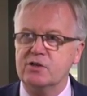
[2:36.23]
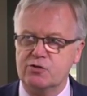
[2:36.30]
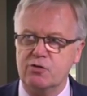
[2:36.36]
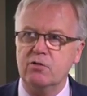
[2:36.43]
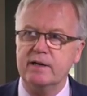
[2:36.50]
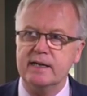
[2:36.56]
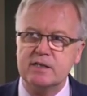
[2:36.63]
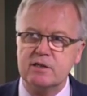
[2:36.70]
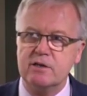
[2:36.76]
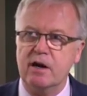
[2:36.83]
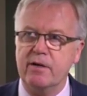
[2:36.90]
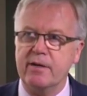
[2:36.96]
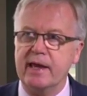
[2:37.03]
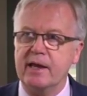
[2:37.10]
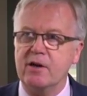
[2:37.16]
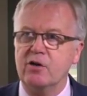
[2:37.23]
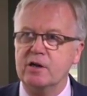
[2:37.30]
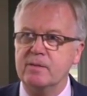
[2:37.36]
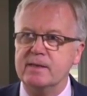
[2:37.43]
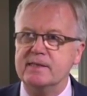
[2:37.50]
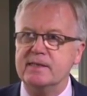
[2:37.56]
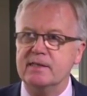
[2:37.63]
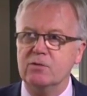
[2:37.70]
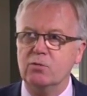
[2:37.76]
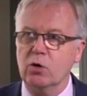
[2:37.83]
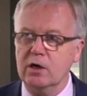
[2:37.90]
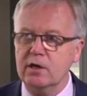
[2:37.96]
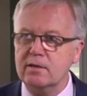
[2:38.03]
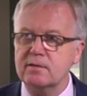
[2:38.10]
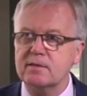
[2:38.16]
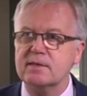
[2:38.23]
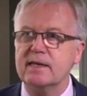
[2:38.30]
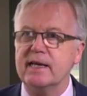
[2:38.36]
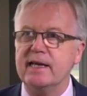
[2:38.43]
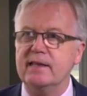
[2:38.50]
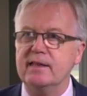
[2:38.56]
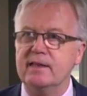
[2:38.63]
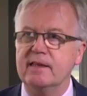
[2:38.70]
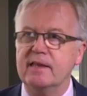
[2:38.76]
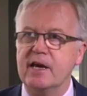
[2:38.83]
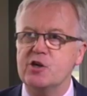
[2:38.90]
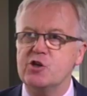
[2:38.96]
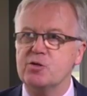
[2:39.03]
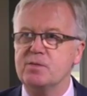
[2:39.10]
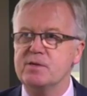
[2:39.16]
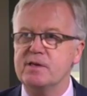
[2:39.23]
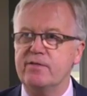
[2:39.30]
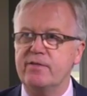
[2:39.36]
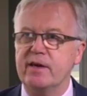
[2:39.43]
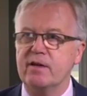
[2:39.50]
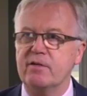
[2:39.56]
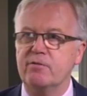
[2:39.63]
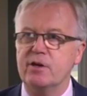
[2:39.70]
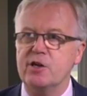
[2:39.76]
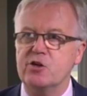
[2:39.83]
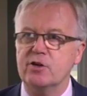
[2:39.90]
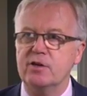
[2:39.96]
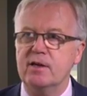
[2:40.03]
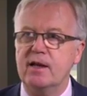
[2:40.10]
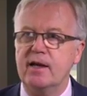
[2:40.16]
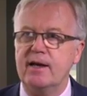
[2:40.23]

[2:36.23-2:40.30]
strongest growing economies in the world in the Asia Pacific region.